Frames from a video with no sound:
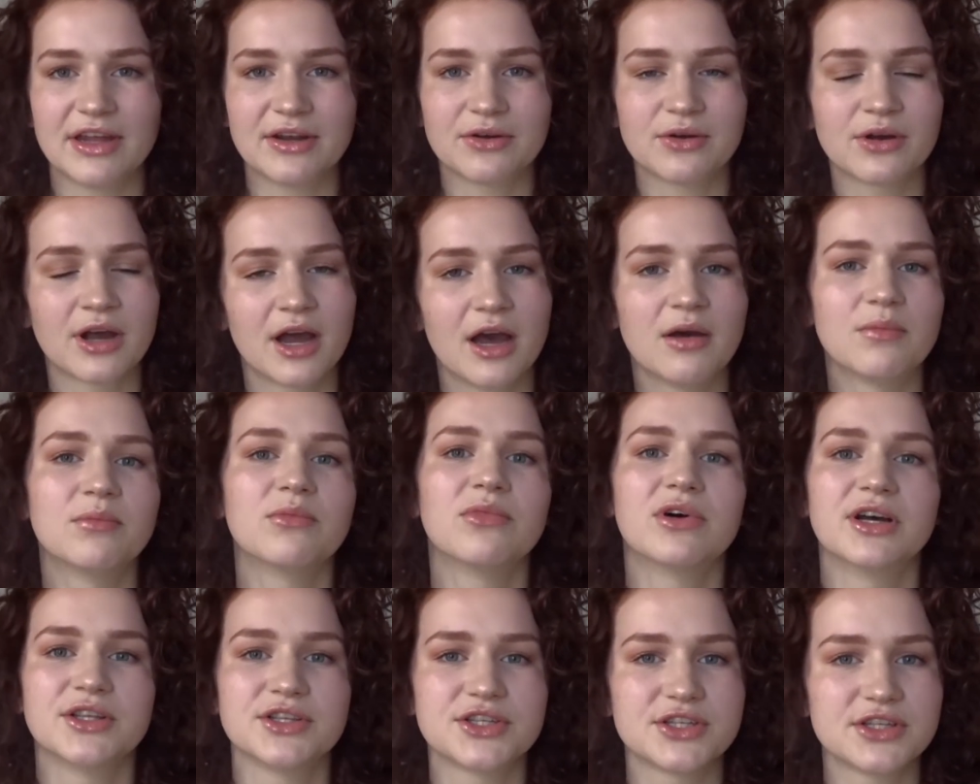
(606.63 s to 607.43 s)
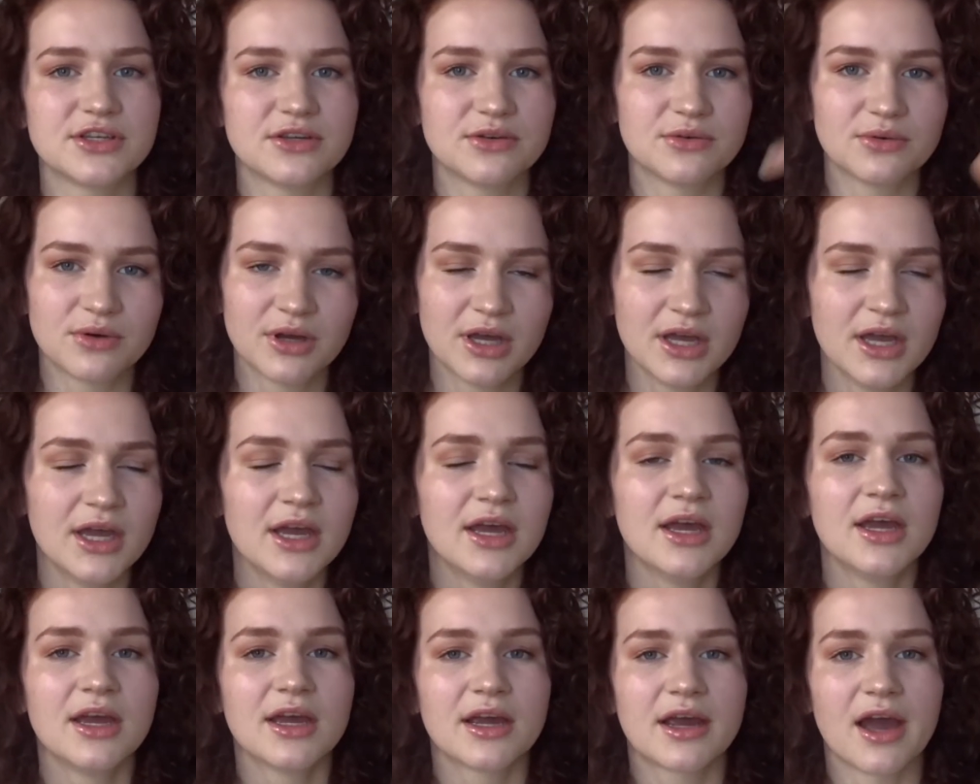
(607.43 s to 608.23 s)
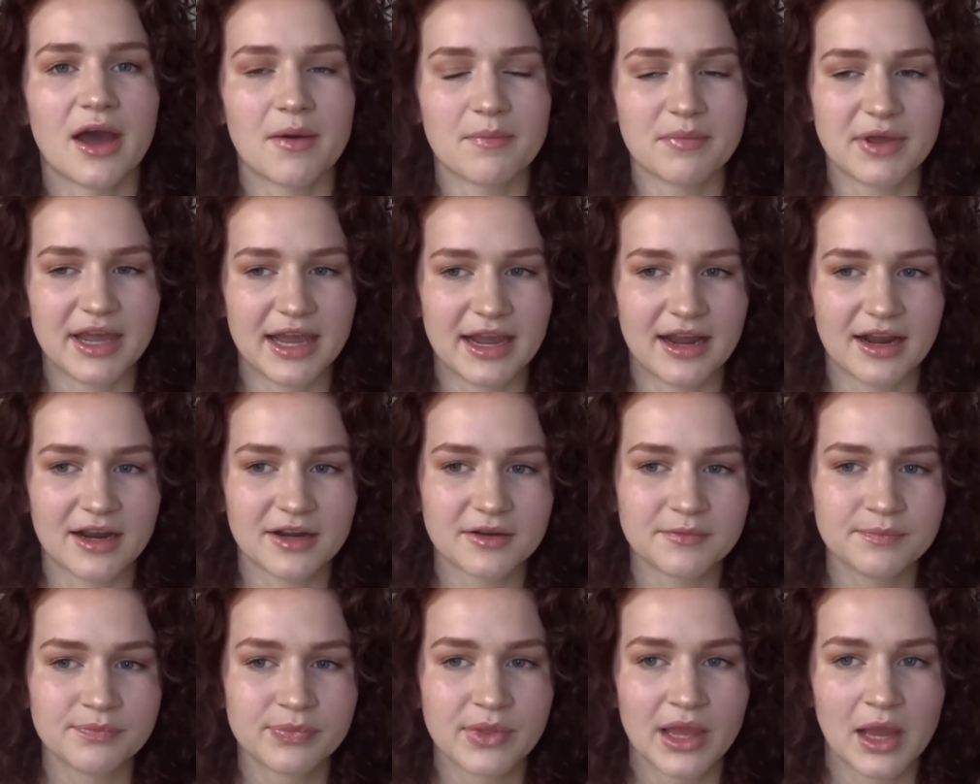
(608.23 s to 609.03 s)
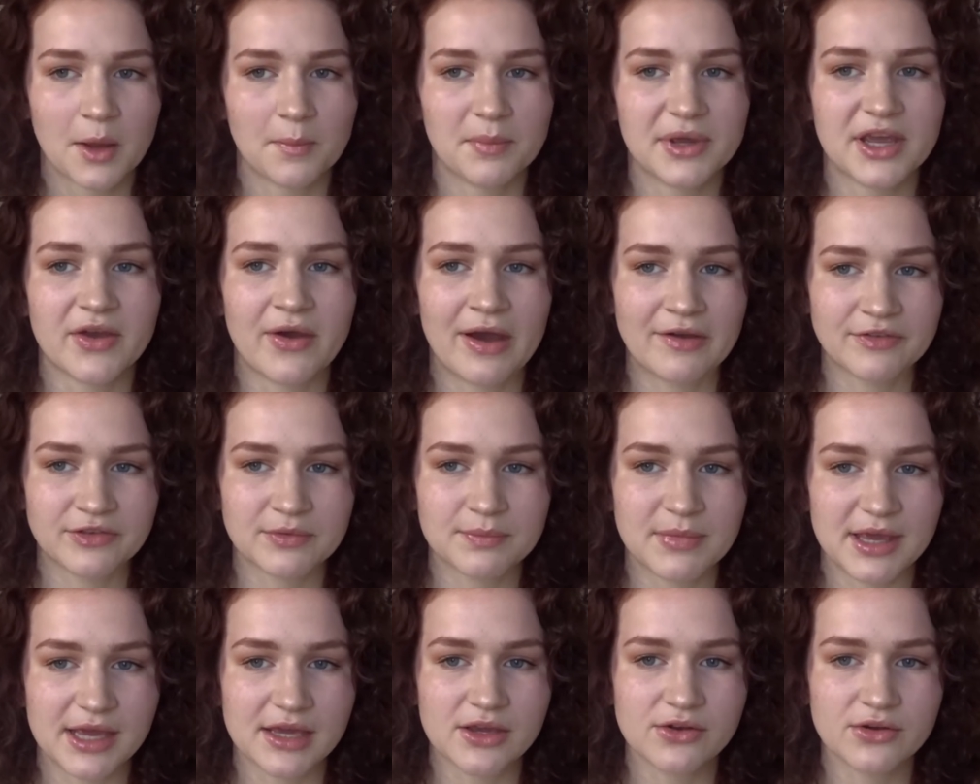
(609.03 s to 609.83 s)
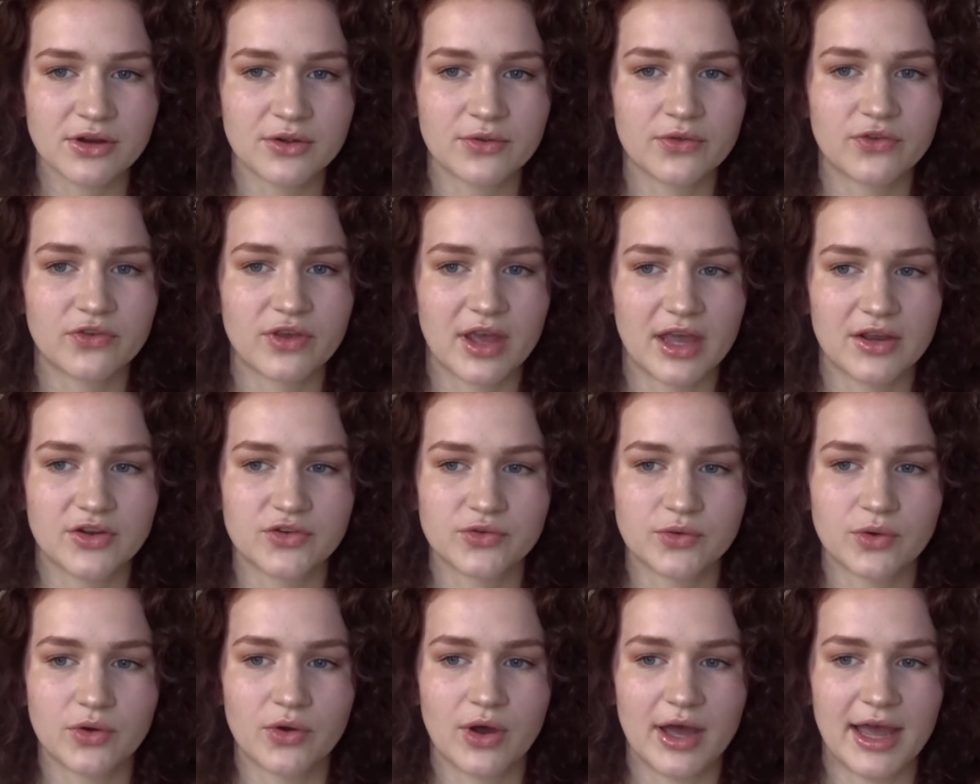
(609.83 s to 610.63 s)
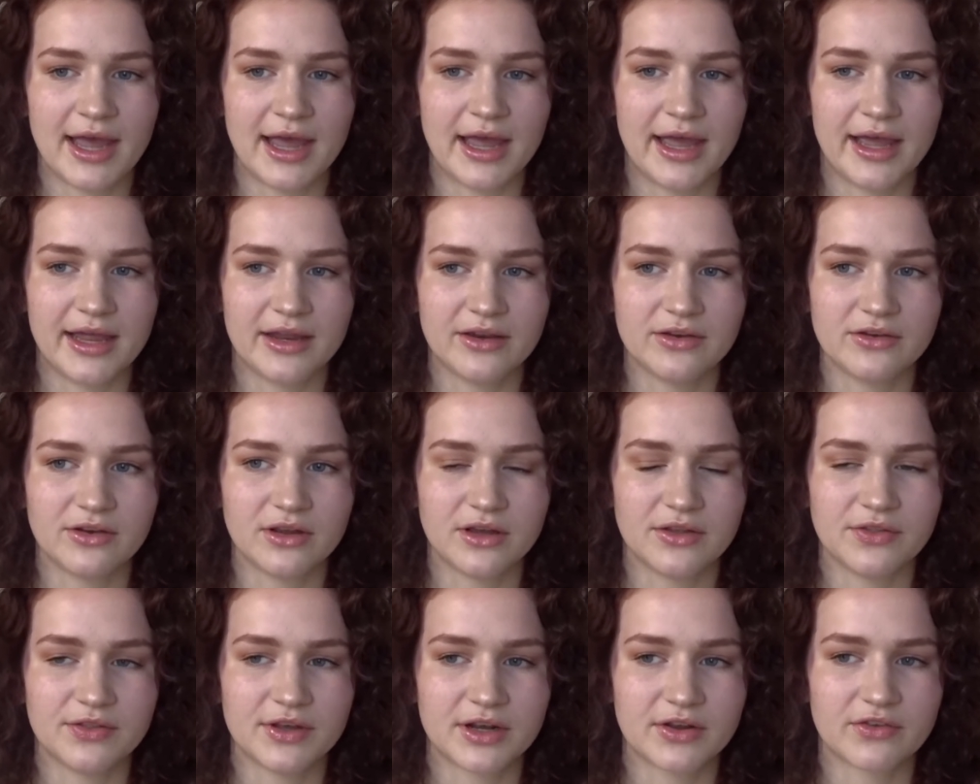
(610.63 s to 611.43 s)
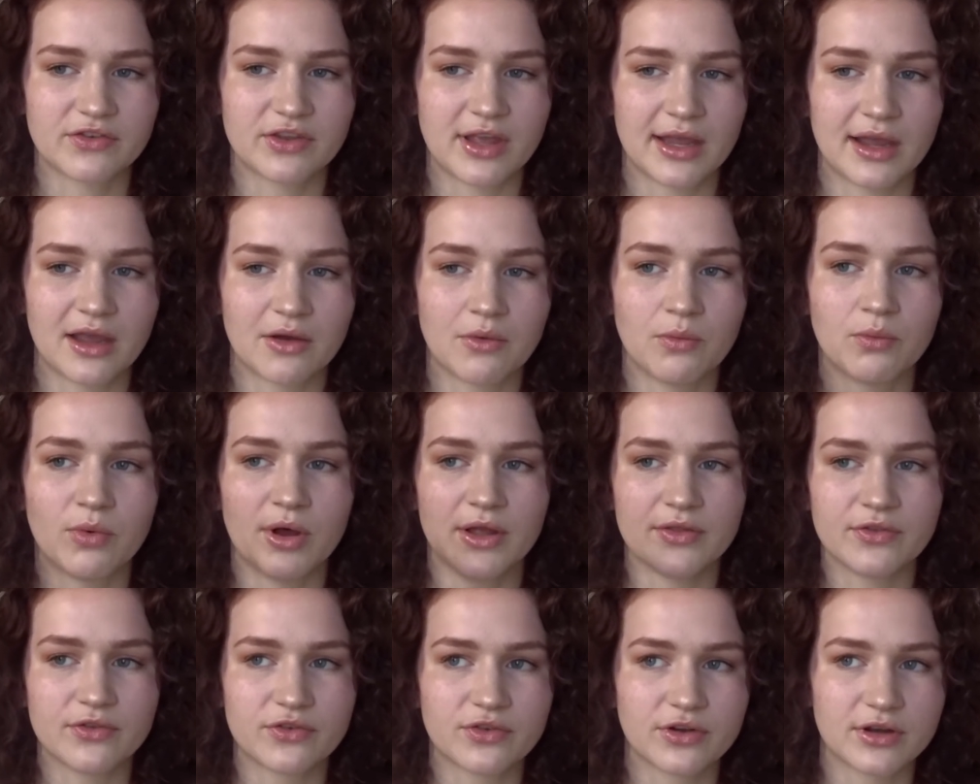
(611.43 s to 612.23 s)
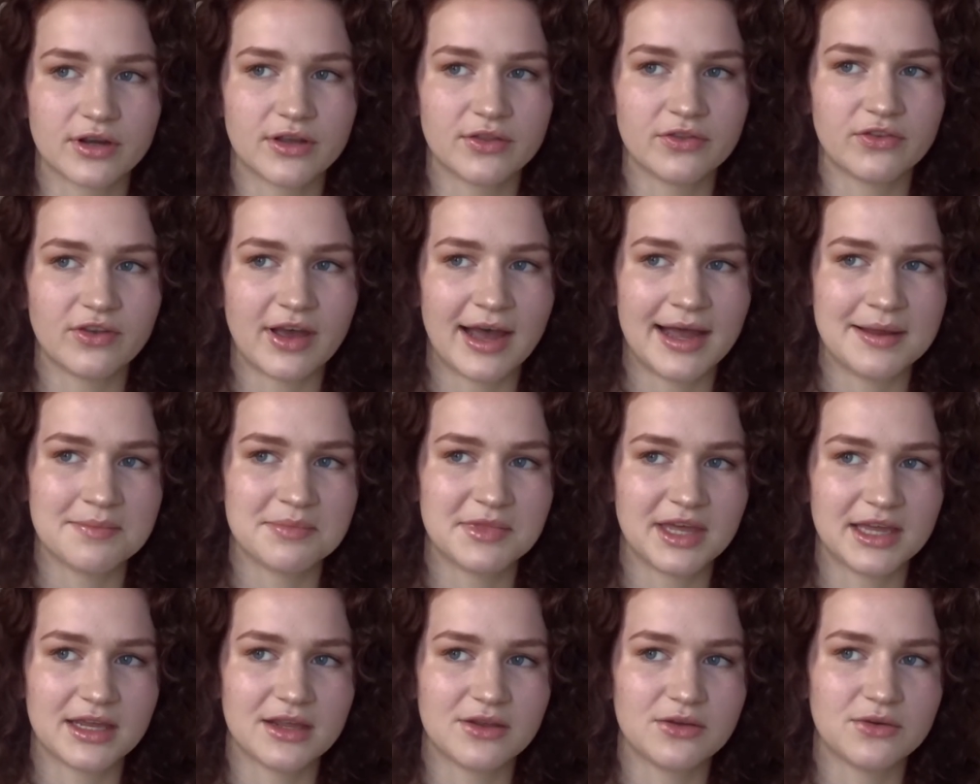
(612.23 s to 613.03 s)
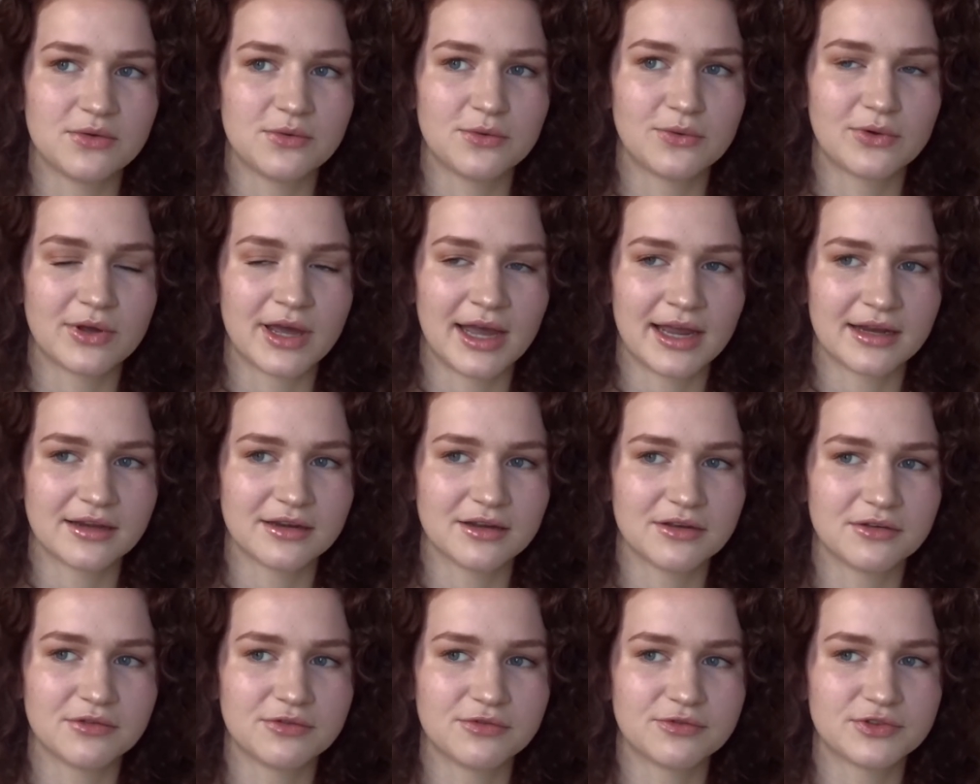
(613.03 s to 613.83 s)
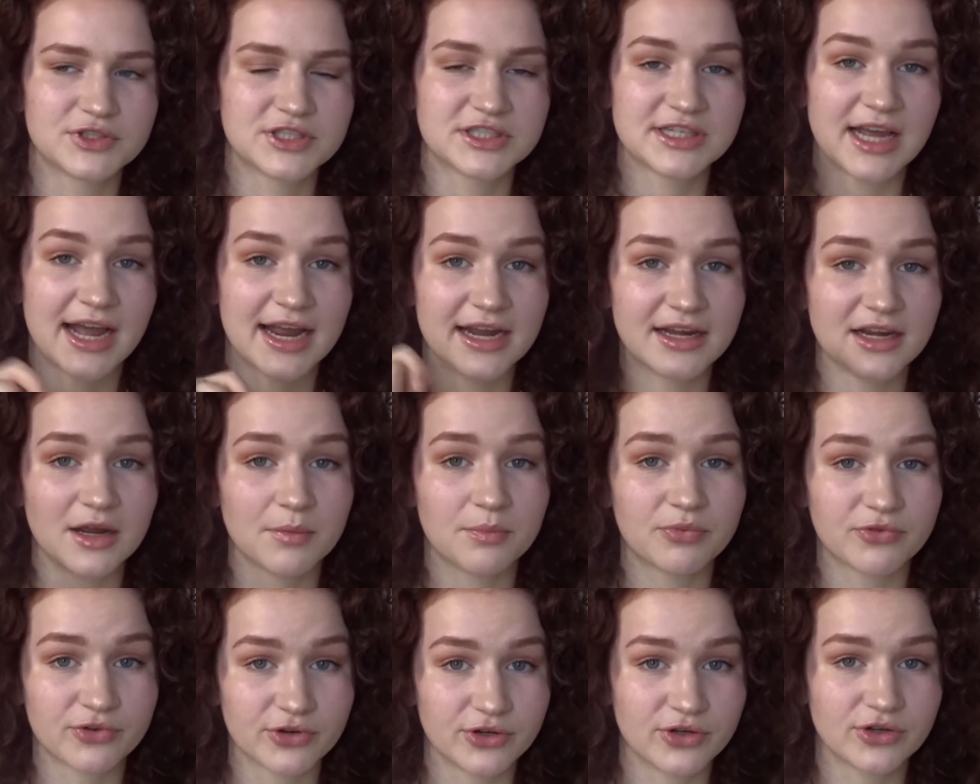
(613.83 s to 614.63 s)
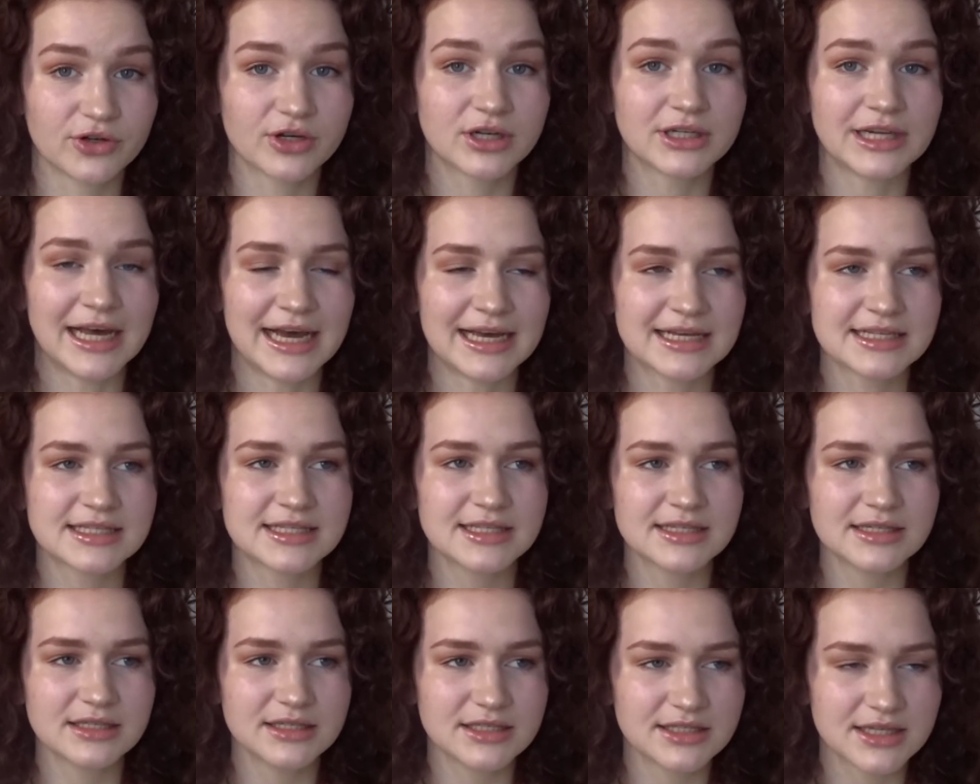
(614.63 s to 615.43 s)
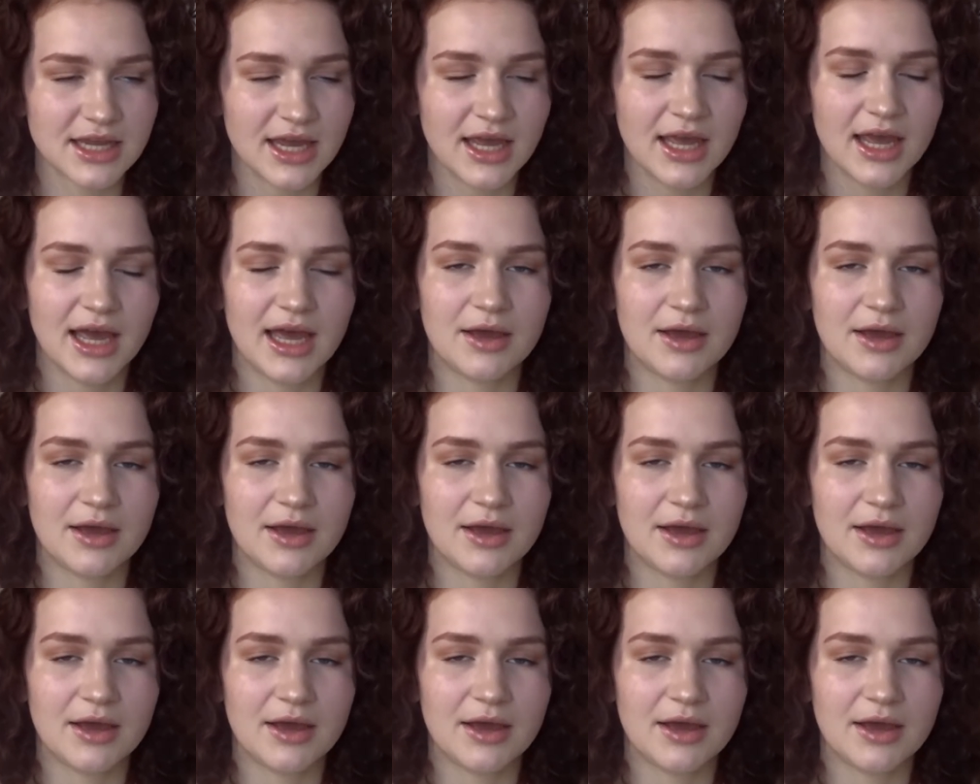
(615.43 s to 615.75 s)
That'll come once you come here, but you have to make your own schedule and there's like one certain time that you kind of sign up for your classes.